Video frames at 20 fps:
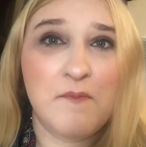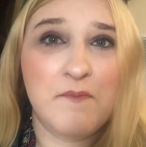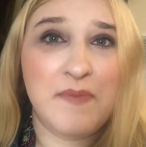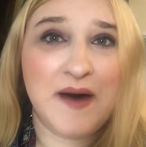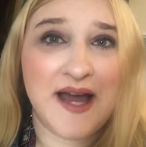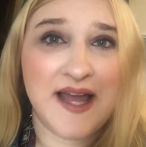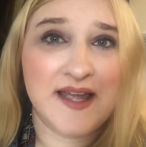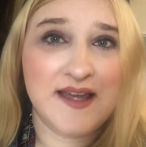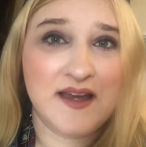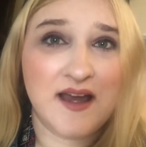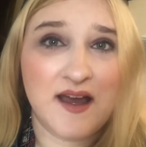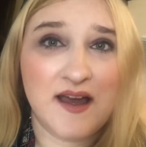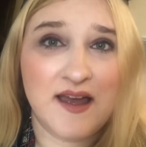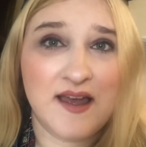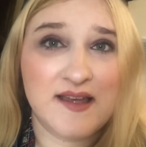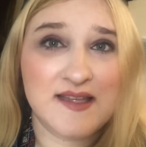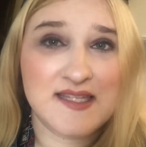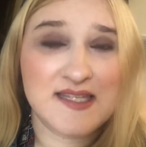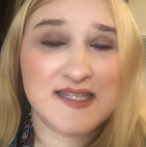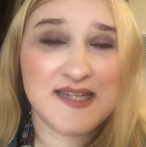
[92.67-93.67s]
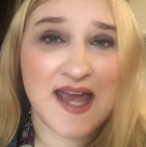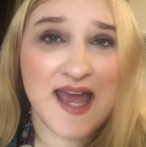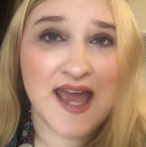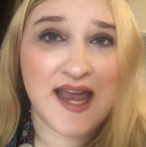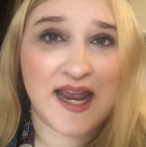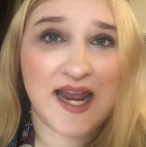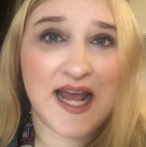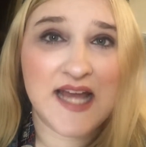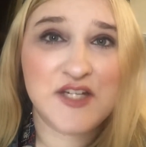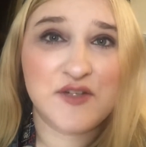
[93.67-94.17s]
buy a
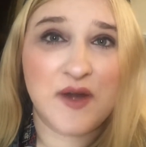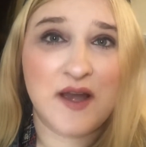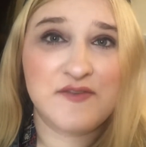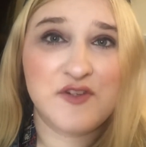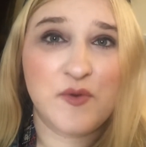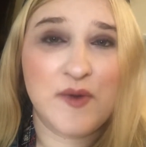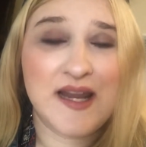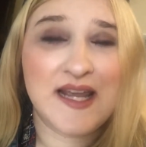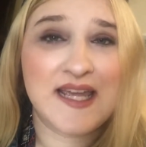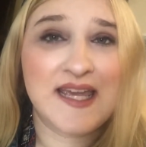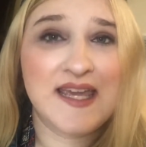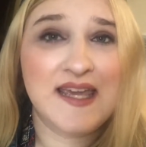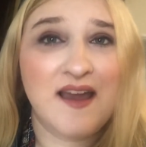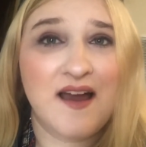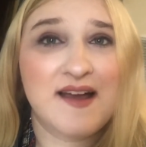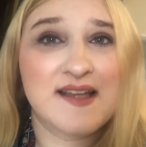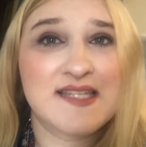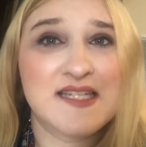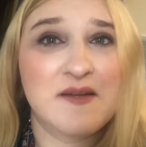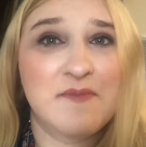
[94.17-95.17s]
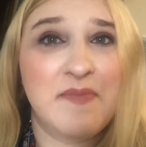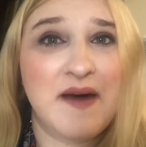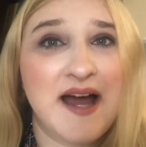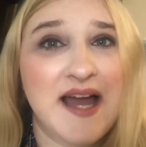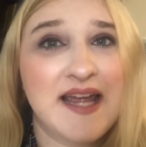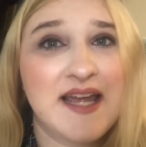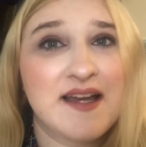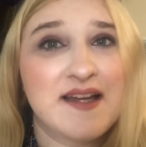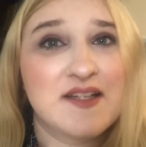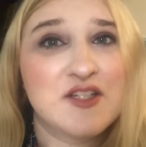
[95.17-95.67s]
snack, and I don't have to wait at kiosks to
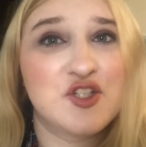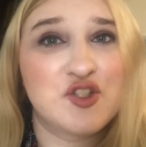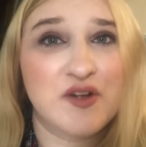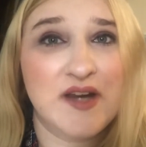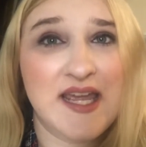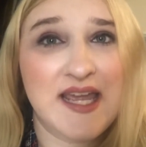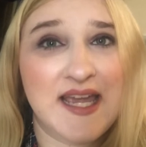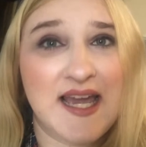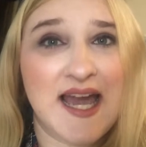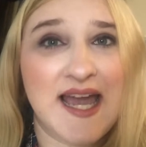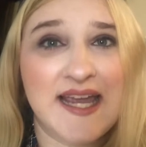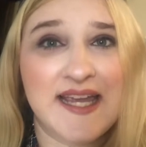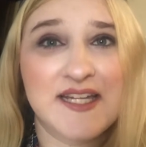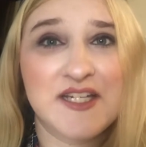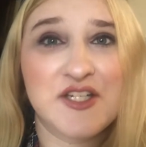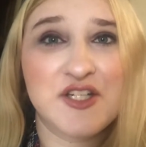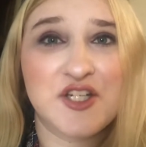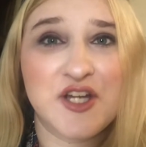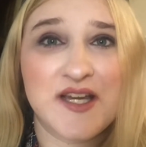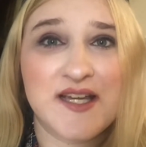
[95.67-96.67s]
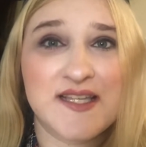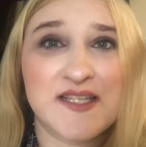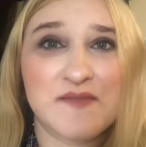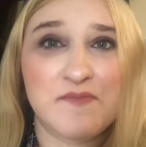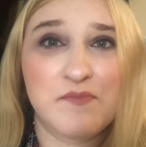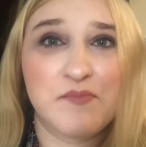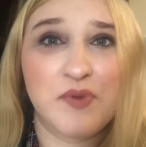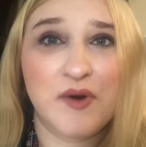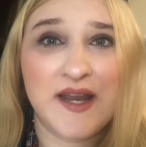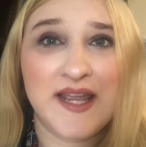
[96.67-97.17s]
buy a drink. I can
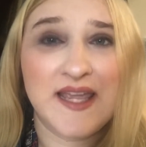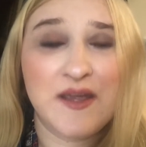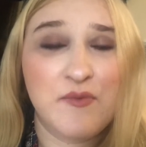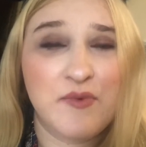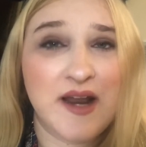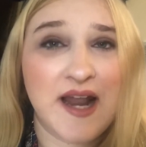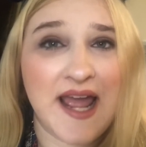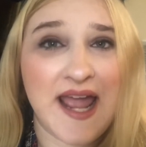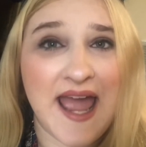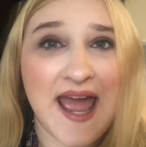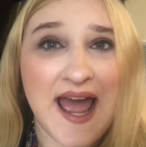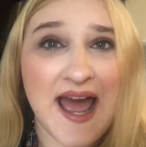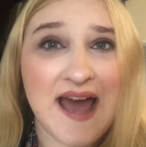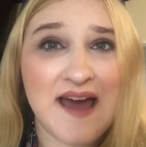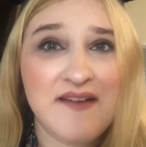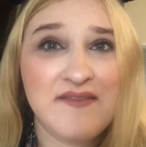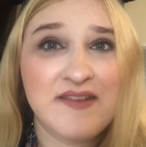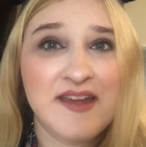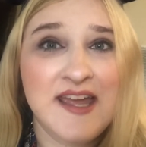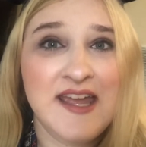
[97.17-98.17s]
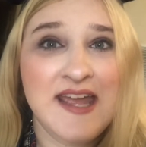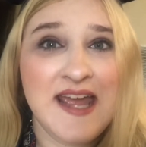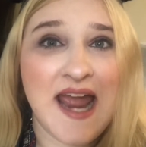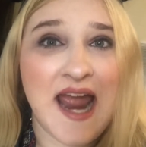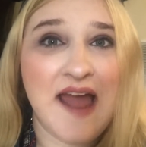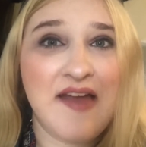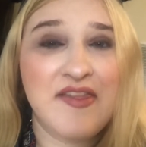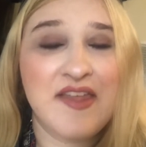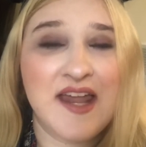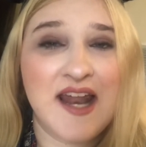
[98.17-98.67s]
just bring in what I have,
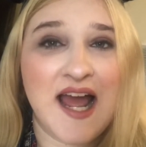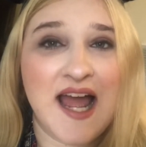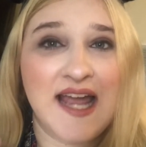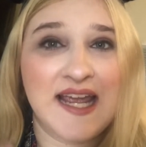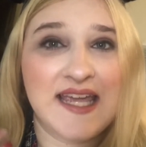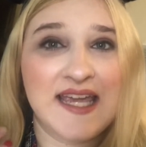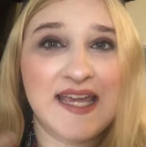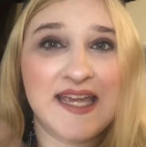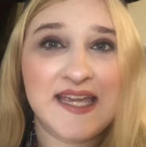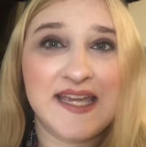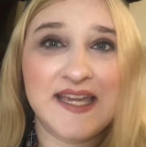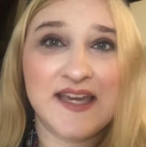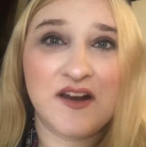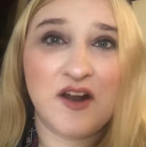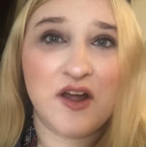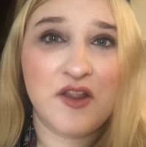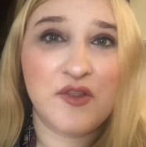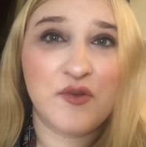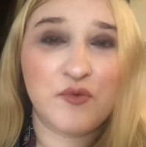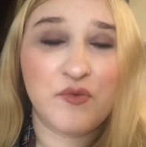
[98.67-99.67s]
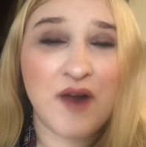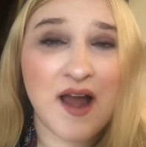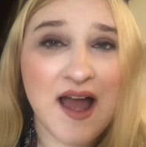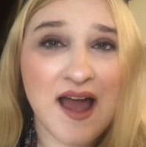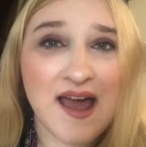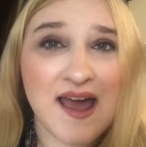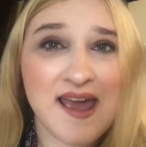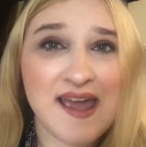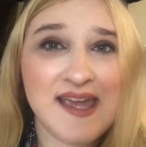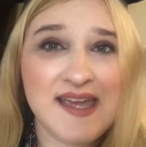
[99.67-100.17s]
and then I can get on the
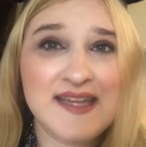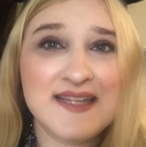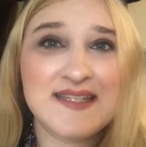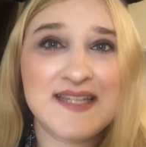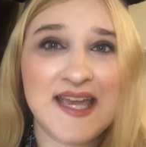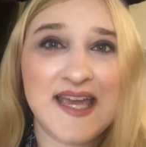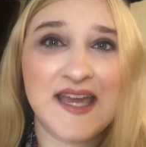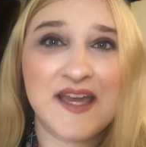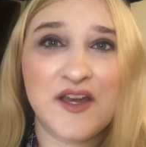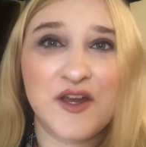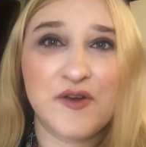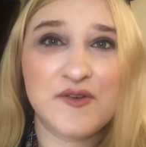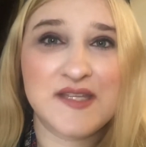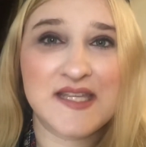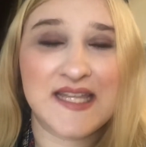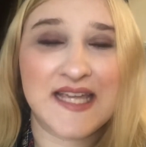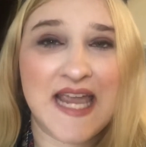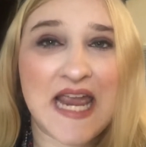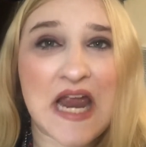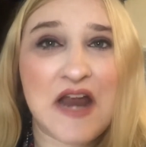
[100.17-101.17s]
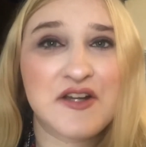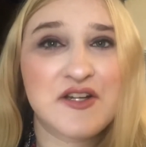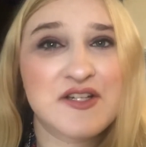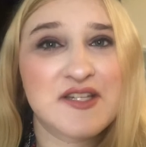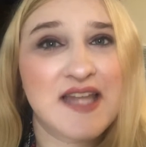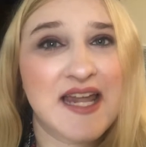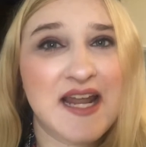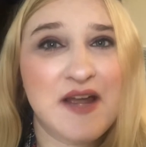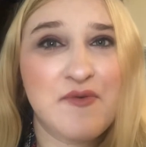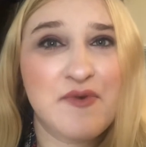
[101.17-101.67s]
rides and go see the characters
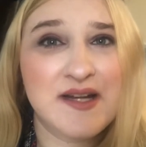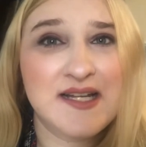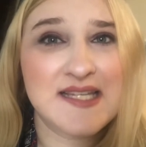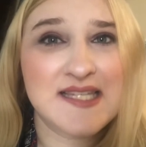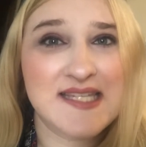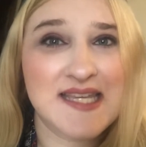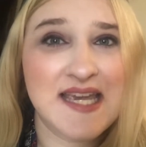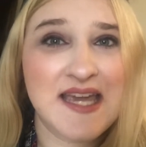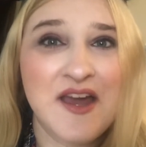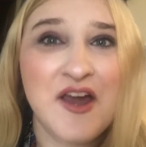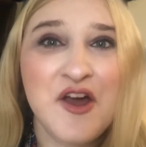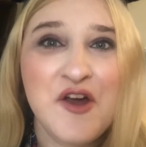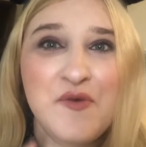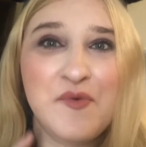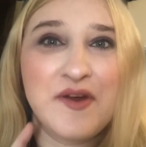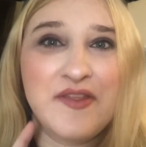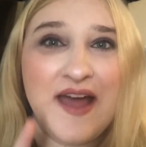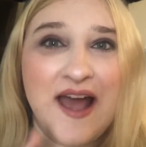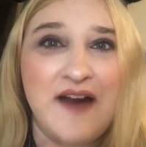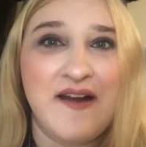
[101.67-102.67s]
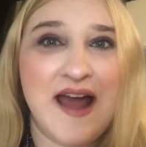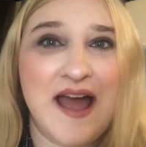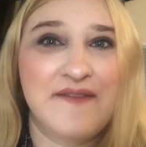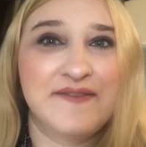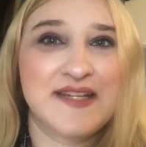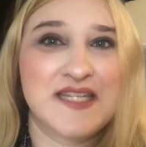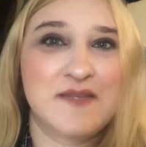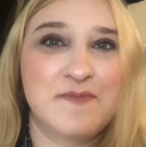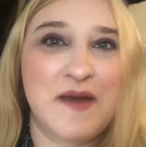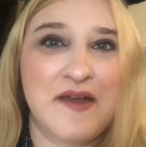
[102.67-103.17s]
that I want to see without
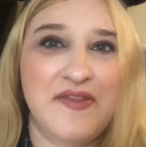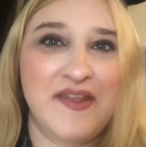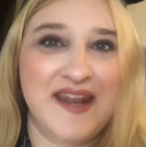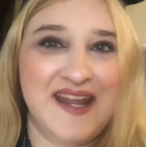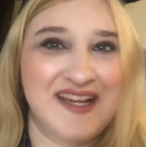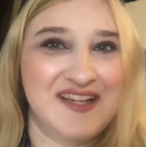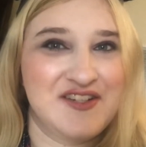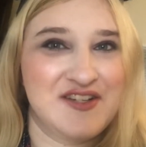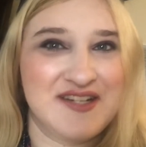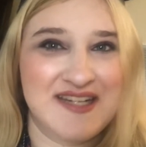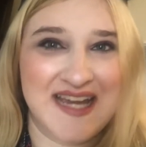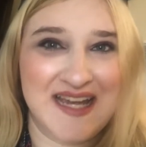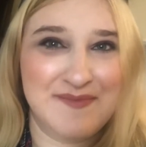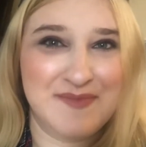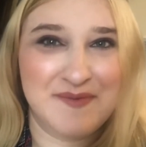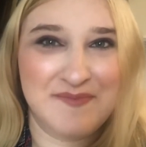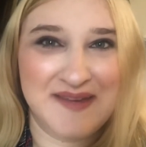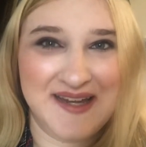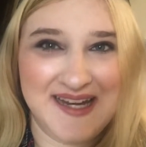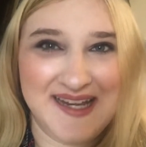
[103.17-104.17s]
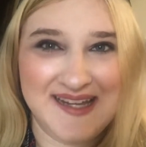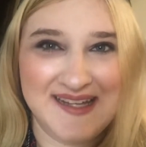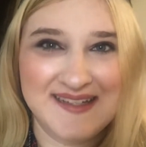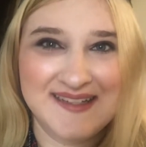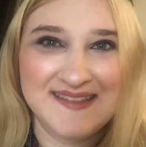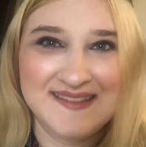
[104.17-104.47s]
having to spend that extra time and money.